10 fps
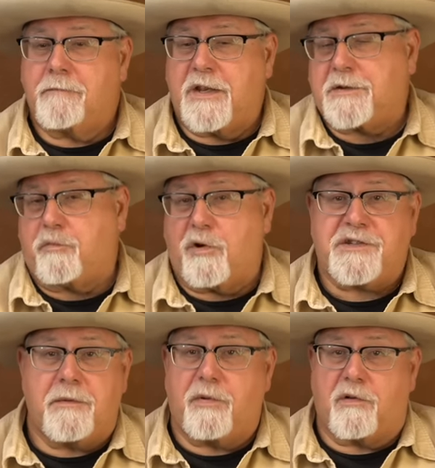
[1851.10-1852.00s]
It's a pretty
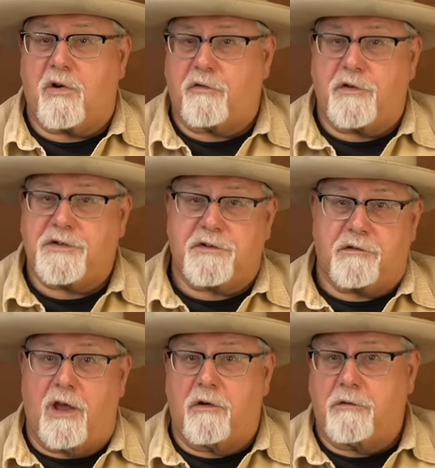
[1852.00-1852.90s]
simple cartridge to
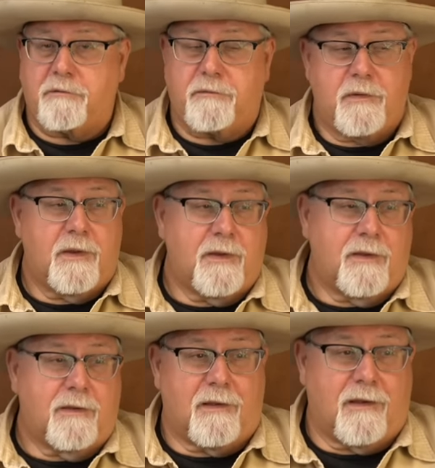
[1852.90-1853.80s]
load.
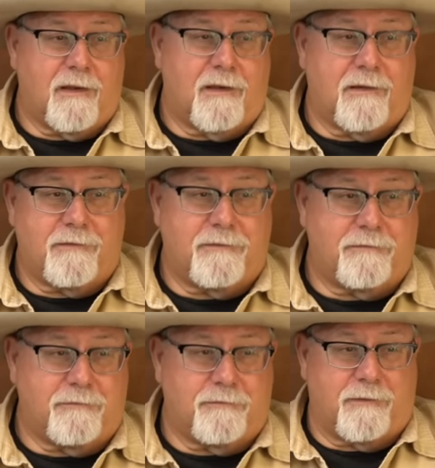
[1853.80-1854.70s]

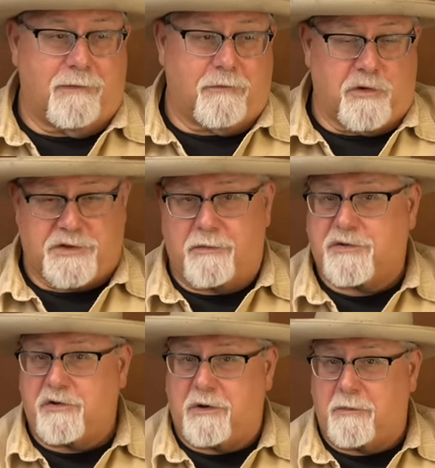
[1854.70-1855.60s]
Of course, I'm
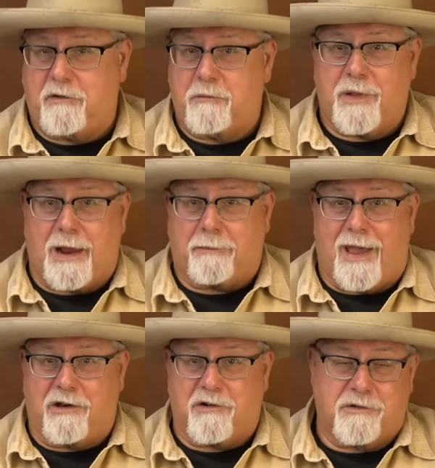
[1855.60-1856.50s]
shooting mine with black
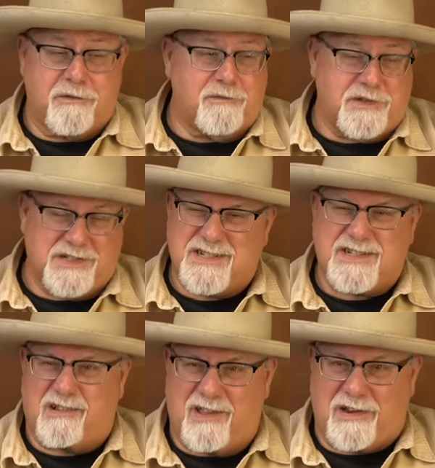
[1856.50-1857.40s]
powder, just
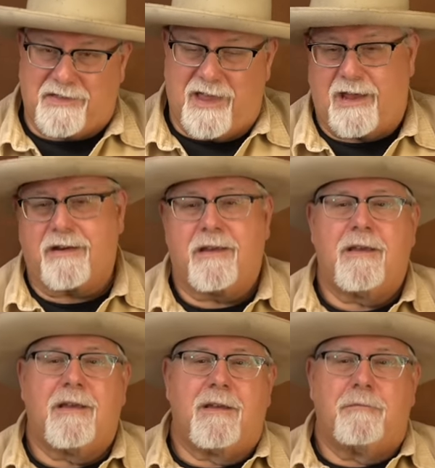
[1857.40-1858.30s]
because I like that.
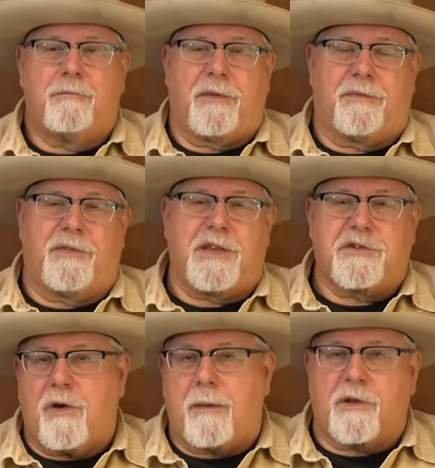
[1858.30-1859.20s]
But
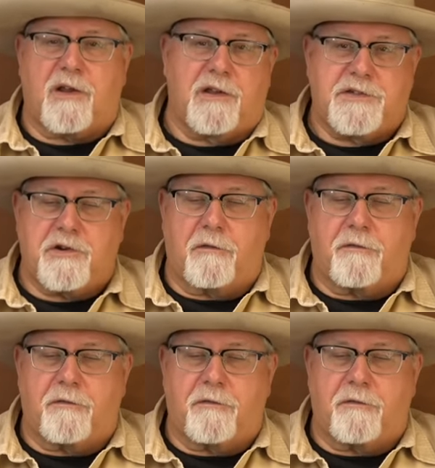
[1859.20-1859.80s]
these replicas are